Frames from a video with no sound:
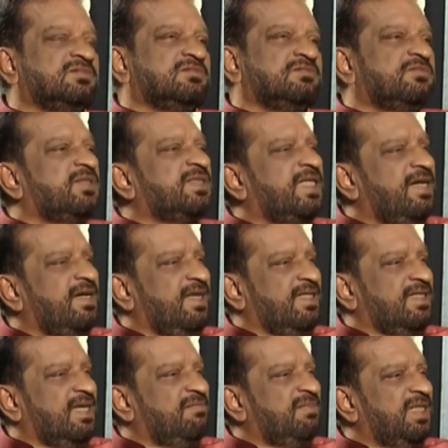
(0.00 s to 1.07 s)
Was
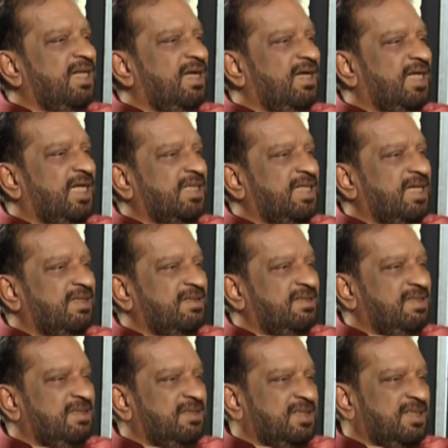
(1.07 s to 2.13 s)
great. I mean,
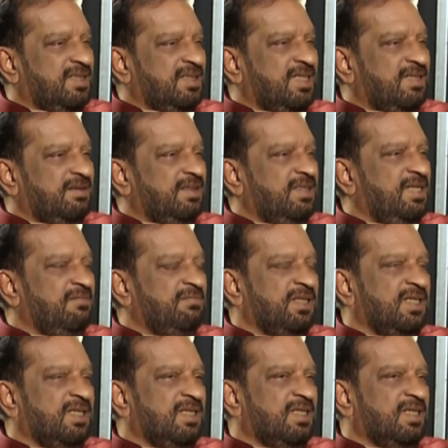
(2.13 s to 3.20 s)
that gave
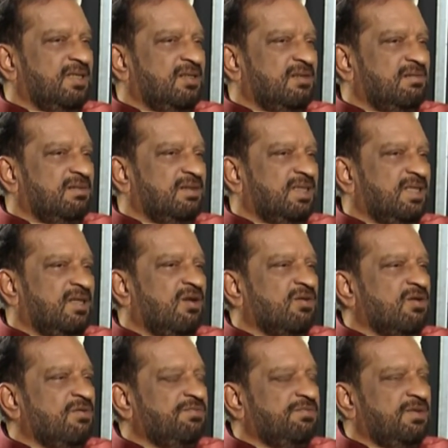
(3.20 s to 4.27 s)
me a lot
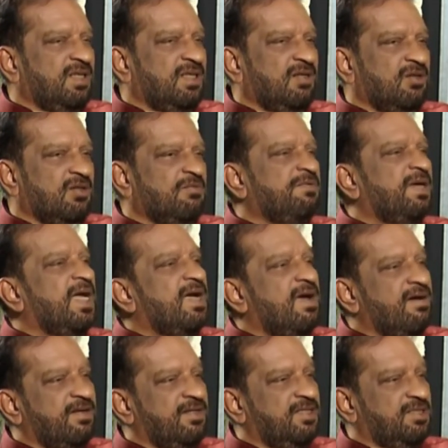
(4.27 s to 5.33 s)
of
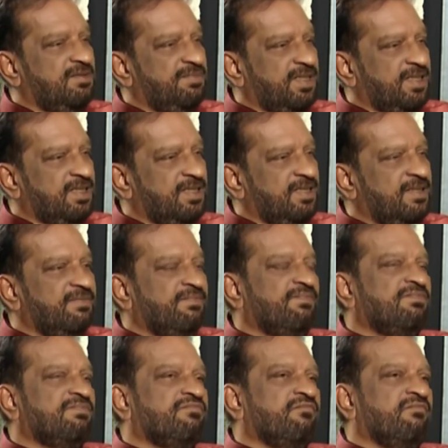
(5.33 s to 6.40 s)
encouragement.
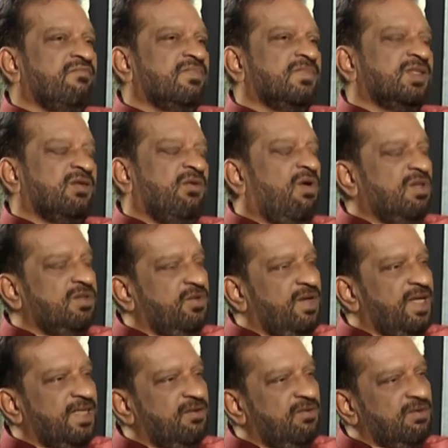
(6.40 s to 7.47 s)
Although
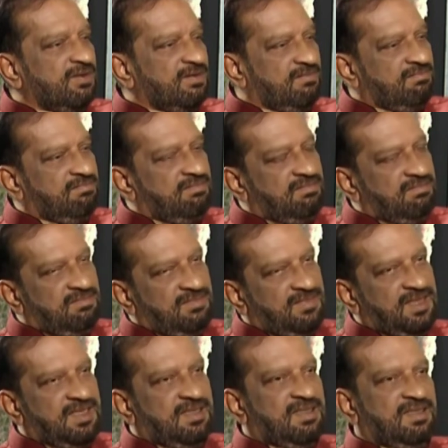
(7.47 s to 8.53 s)
I don't
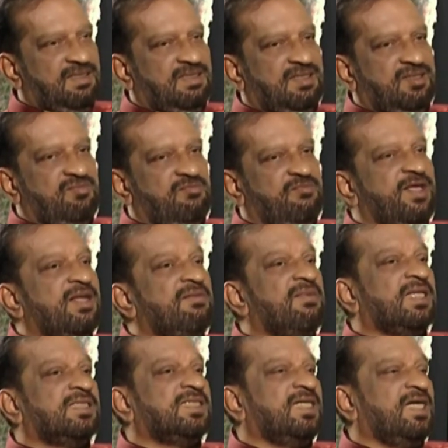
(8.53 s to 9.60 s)
very
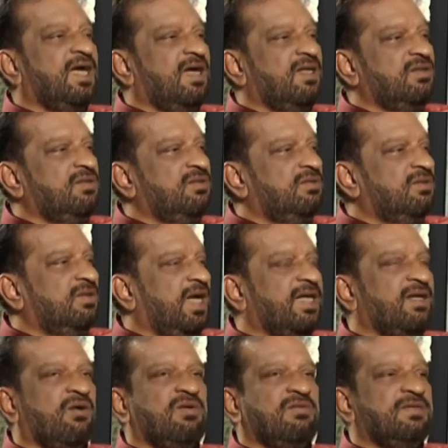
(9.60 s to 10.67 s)
much care to, I
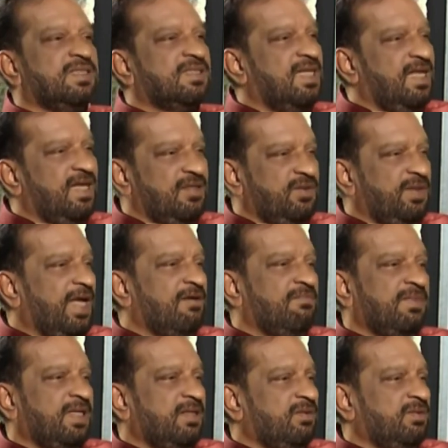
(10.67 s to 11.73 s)
always like to have
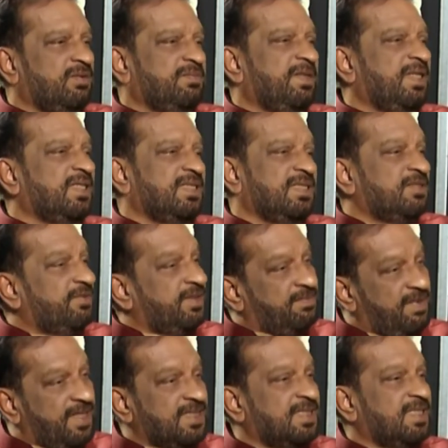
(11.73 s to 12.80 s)
my own paintings with
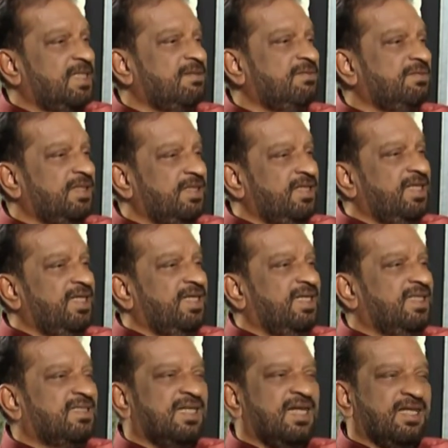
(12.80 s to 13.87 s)
myself.
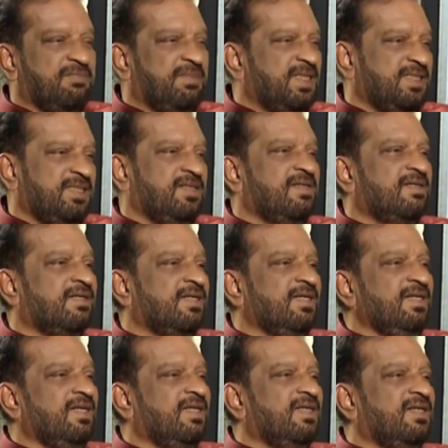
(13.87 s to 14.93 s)
It's like my children.